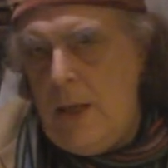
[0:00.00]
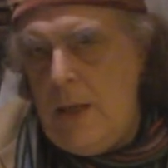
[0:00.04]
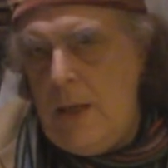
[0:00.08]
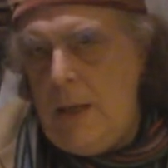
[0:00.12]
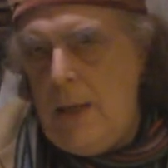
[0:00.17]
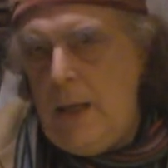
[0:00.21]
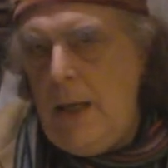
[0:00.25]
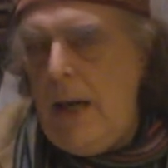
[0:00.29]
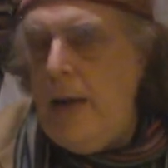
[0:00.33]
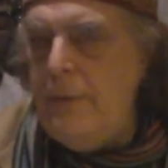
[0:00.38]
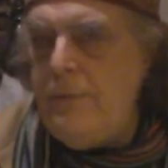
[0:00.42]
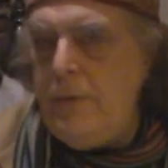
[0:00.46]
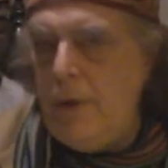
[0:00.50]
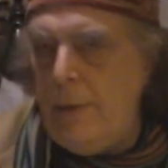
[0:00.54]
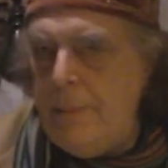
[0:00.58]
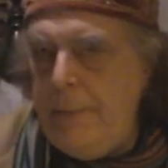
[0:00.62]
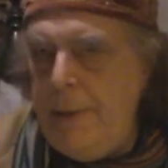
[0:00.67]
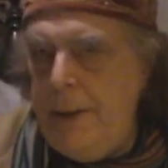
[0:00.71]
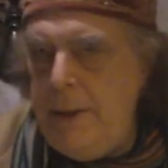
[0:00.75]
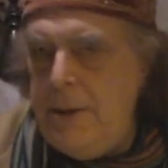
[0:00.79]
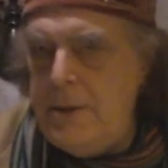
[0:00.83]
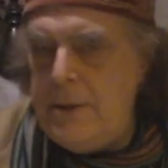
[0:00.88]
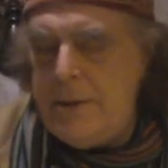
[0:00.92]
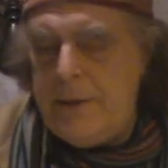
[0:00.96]
I've not
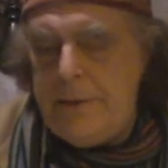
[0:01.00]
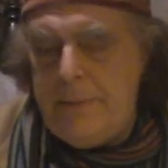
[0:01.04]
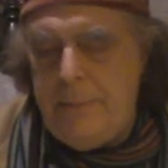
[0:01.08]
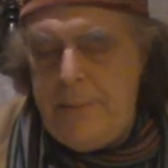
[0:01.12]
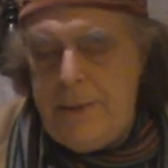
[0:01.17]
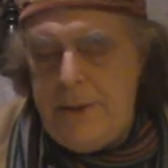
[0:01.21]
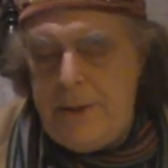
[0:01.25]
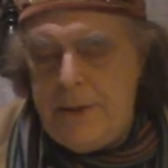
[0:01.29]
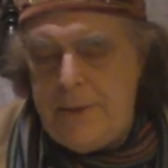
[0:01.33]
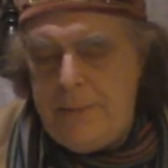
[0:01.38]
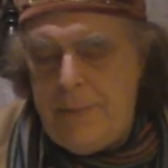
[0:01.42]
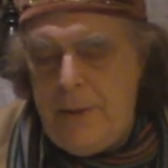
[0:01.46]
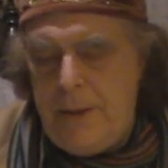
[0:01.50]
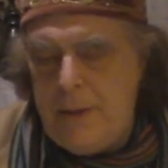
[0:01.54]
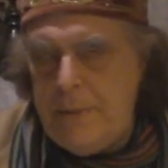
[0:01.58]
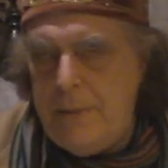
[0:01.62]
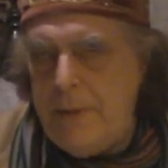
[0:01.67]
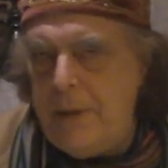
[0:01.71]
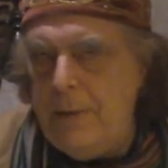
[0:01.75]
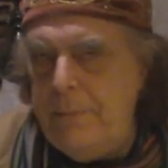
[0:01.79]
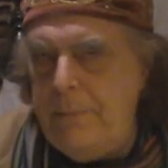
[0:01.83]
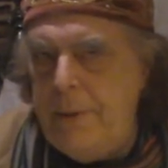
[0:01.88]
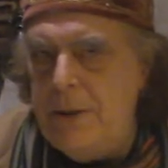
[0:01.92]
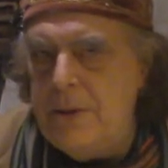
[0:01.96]
been to St. Petersburg,
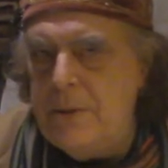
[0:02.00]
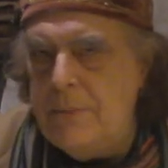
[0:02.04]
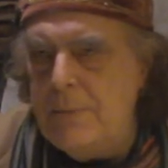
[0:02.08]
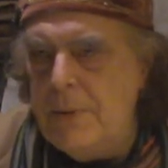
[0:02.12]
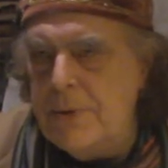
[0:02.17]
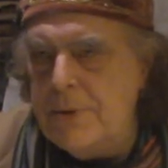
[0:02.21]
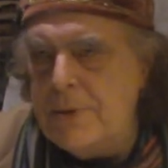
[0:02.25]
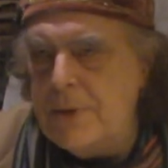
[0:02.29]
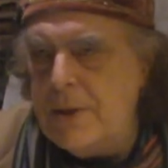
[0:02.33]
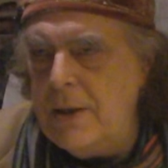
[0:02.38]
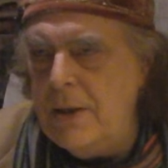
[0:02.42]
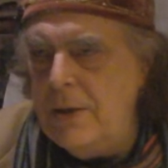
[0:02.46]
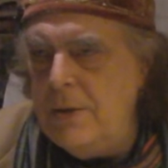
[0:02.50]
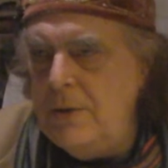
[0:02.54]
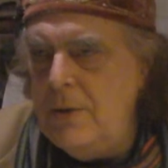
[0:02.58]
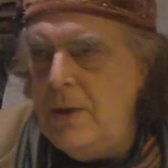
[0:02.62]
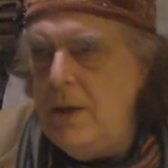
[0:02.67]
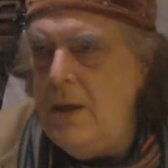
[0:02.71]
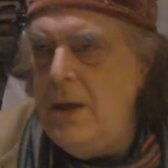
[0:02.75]
but I've been to Moscow,